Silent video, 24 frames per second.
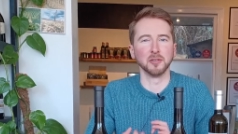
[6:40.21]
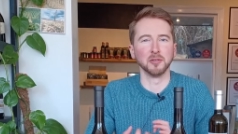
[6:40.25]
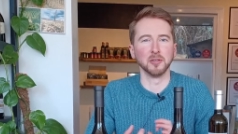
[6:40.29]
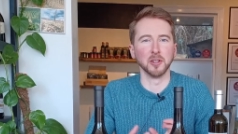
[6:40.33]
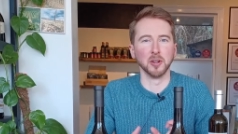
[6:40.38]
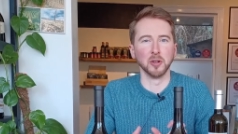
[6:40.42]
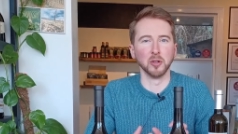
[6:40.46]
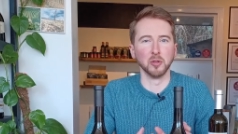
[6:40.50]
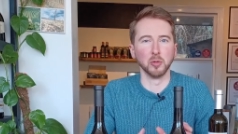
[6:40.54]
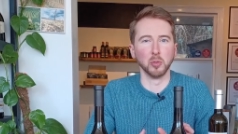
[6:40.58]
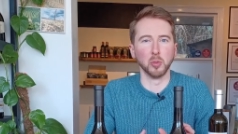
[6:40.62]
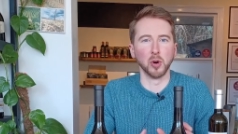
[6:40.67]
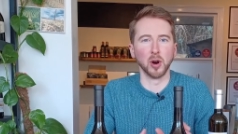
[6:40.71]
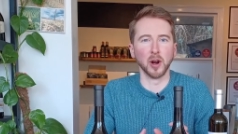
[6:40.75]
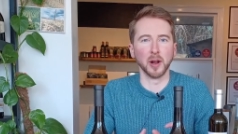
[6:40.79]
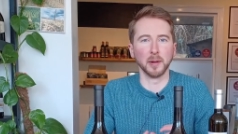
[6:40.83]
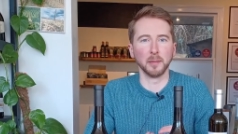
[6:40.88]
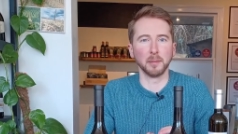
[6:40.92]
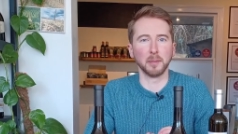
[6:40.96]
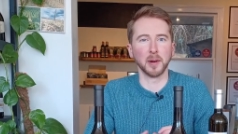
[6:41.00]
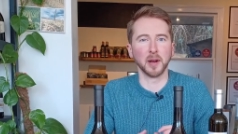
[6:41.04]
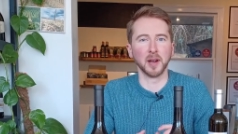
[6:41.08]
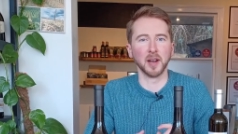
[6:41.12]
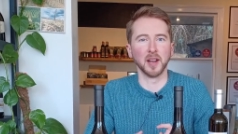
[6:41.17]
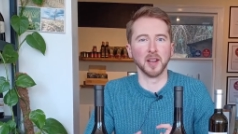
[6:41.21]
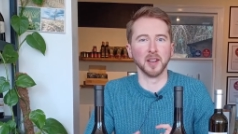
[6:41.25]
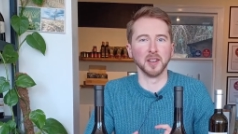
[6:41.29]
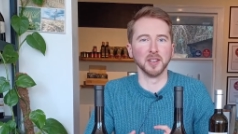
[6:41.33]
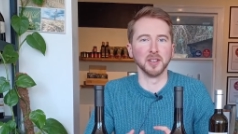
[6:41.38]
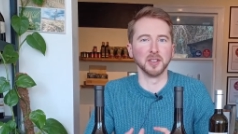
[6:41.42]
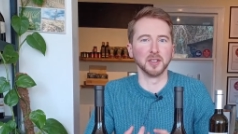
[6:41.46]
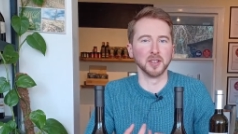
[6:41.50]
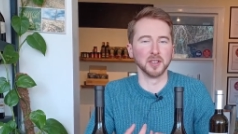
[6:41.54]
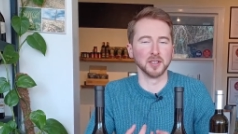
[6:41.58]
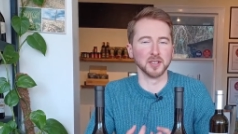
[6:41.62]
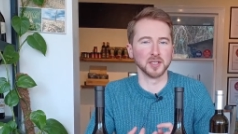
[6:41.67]
real white pear,
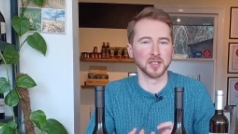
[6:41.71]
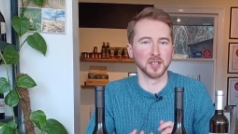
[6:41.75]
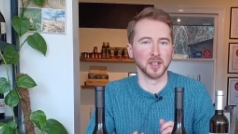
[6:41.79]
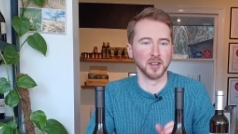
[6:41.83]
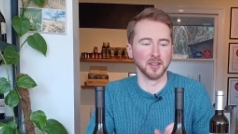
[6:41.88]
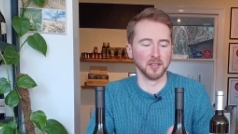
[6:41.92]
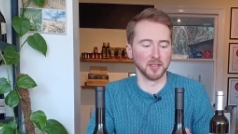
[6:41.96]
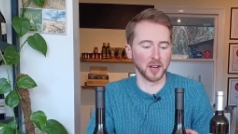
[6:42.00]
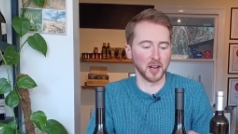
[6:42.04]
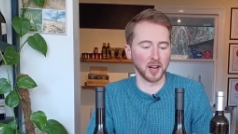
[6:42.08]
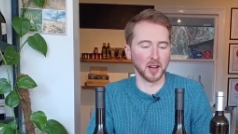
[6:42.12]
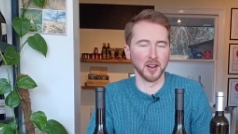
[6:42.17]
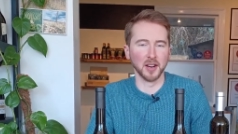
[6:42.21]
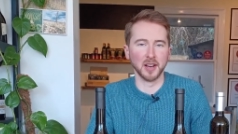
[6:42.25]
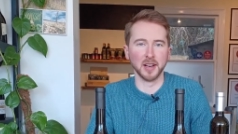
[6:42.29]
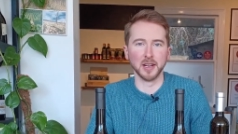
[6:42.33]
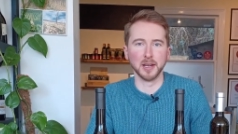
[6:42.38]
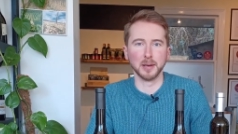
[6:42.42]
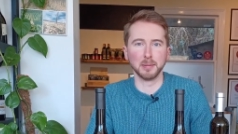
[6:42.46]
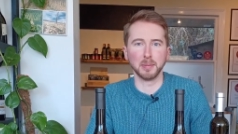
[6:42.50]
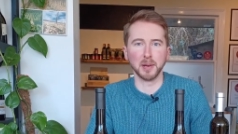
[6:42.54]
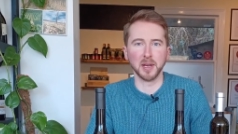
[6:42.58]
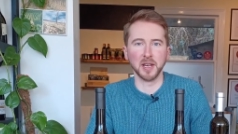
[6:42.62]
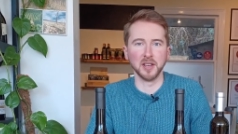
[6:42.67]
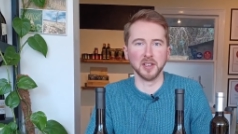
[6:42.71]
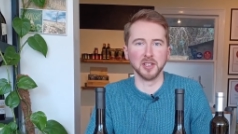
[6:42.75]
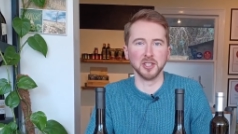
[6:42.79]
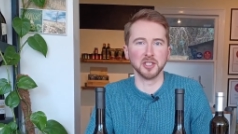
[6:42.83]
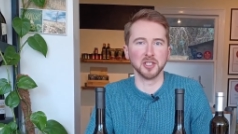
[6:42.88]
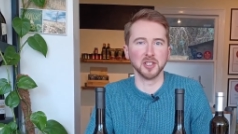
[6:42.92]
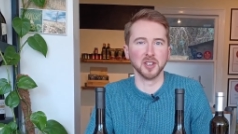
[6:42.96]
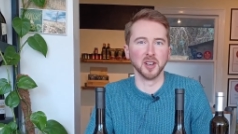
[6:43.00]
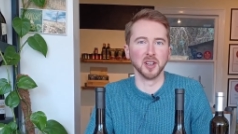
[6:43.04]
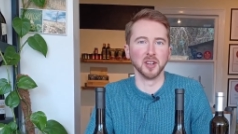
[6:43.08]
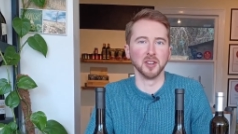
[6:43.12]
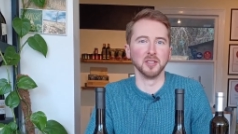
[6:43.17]
you've got this kind of honeyed
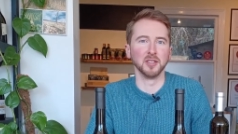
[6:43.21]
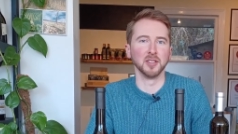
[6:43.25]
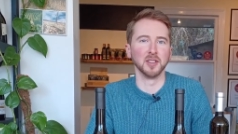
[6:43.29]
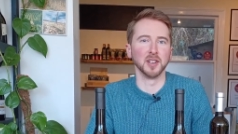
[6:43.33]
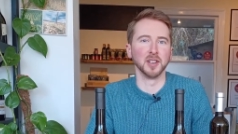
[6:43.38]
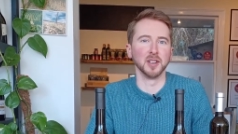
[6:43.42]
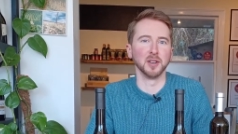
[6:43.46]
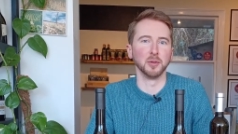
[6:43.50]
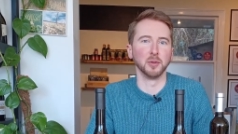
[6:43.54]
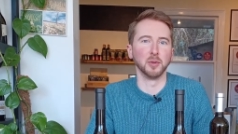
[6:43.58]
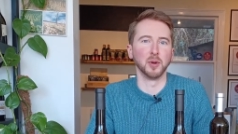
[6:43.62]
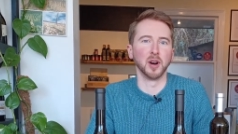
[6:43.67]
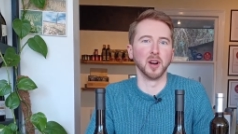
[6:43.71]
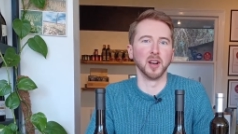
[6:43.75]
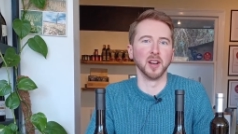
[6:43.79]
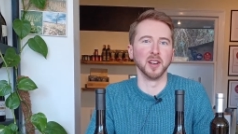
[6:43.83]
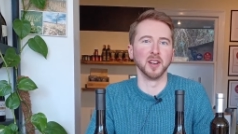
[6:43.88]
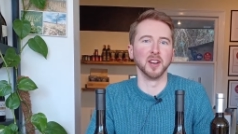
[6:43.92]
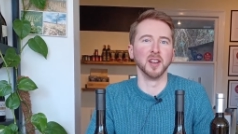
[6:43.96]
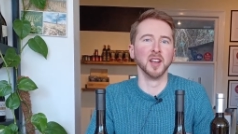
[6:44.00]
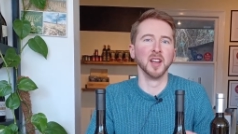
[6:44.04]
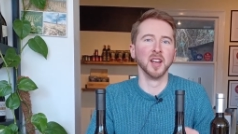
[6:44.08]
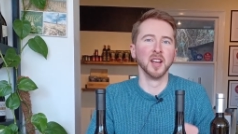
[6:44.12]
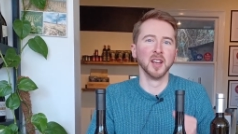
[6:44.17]
peach note in the wine.